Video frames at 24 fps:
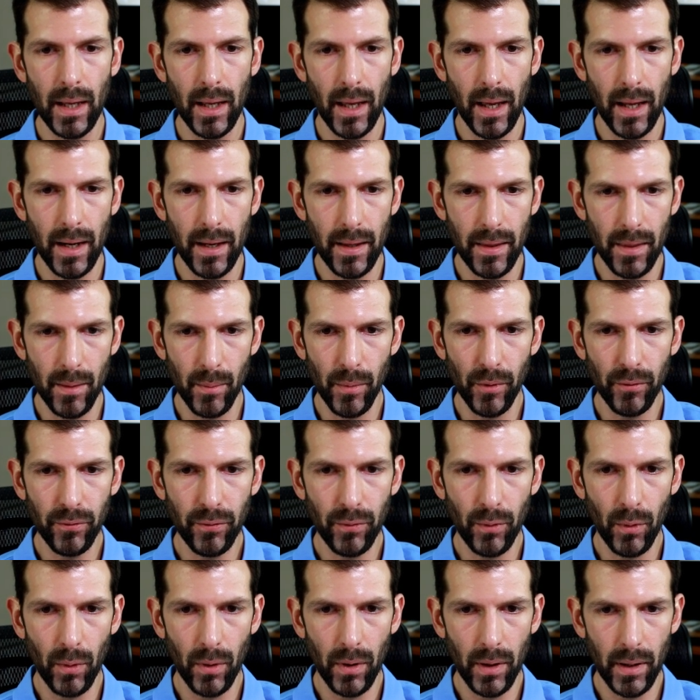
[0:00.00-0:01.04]
And then the
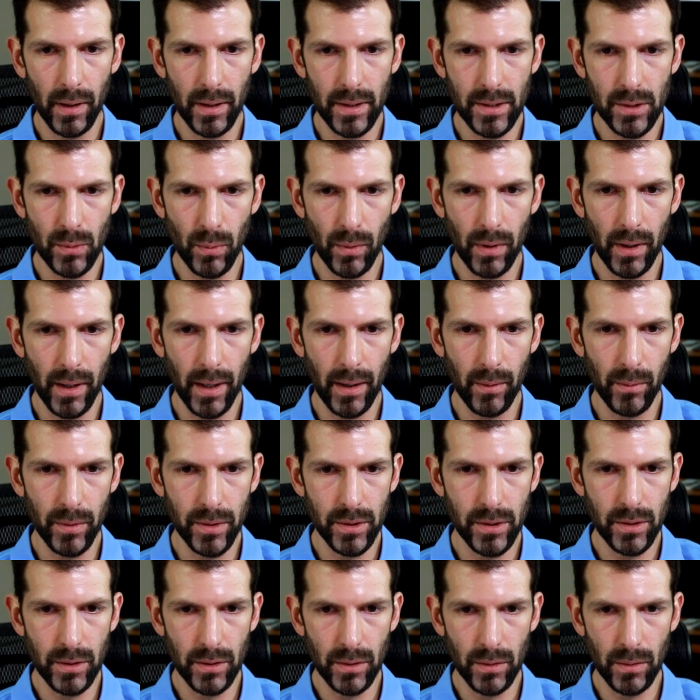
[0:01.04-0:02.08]
before is where I
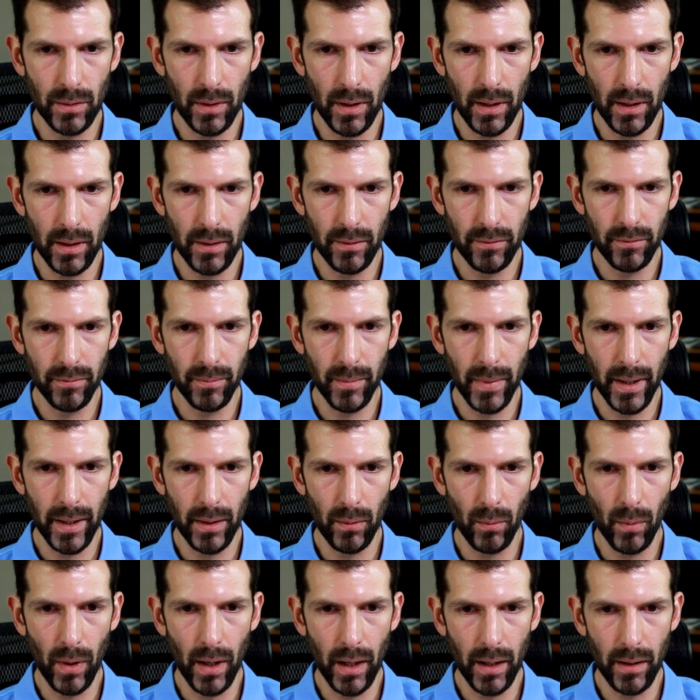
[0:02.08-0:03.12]
would do all of my
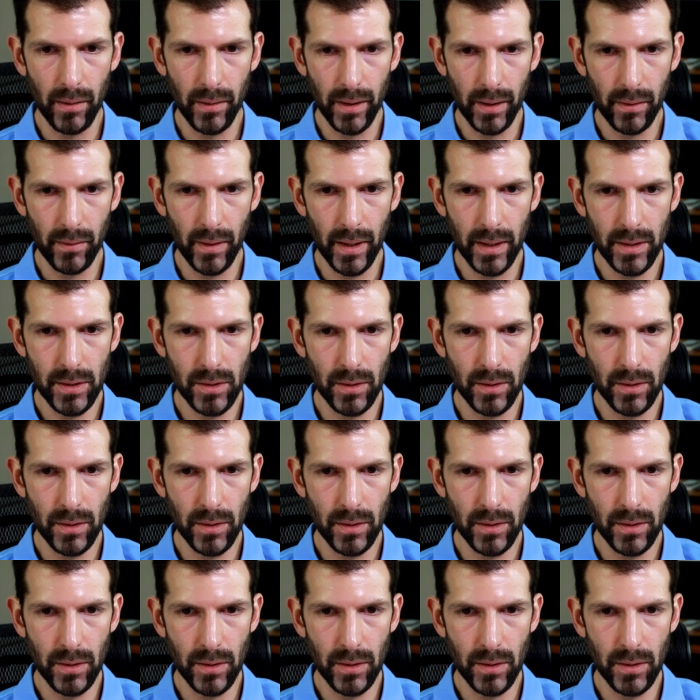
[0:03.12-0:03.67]
wiring, right?